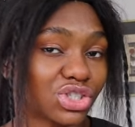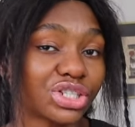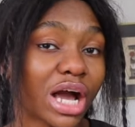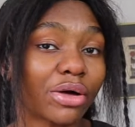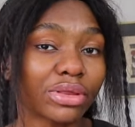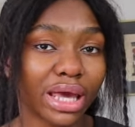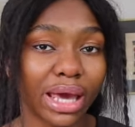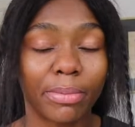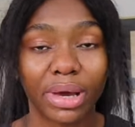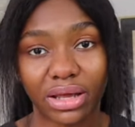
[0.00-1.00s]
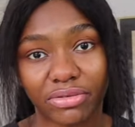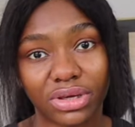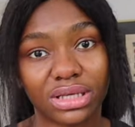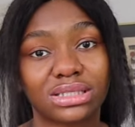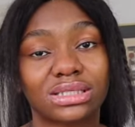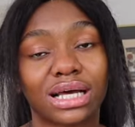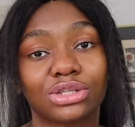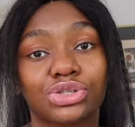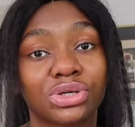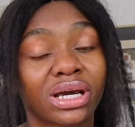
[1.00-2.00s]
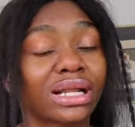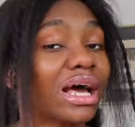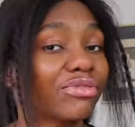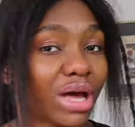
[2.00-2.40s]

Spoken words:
child care benefits that you can have